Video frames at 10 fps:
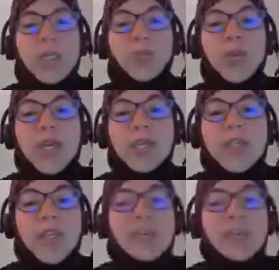You can
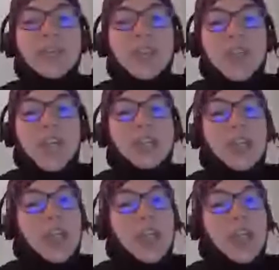even create
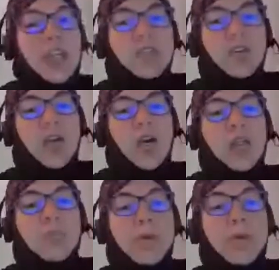cluster on
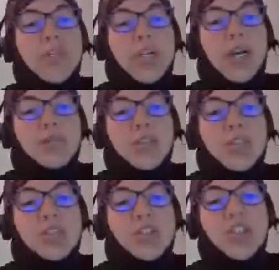other public clouds.
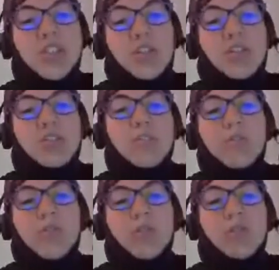In addition,
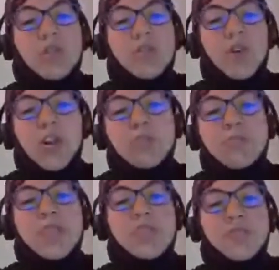the
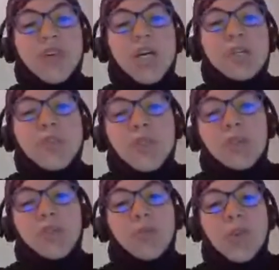development environment
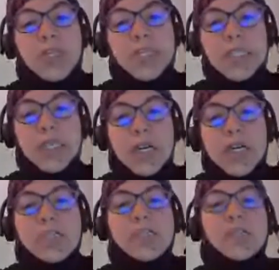in the
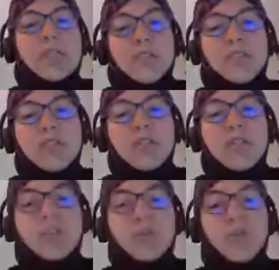SDK is
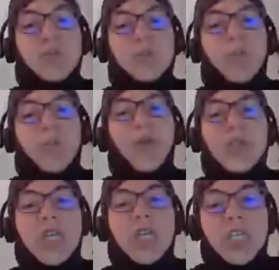identical to the
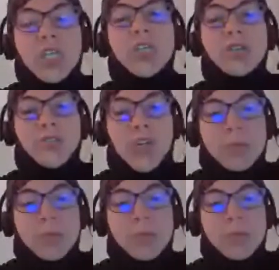production
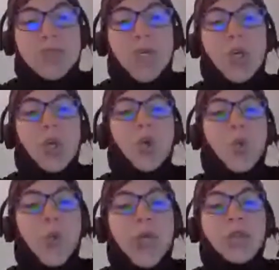environments,
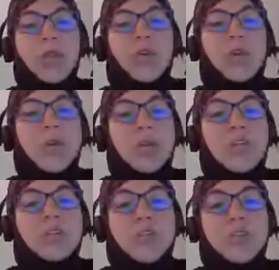with an
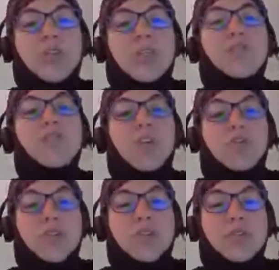emulator
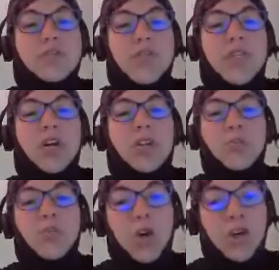involved. In
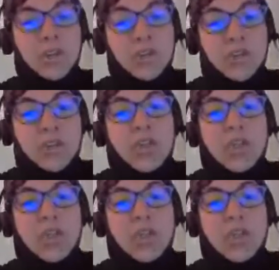other words,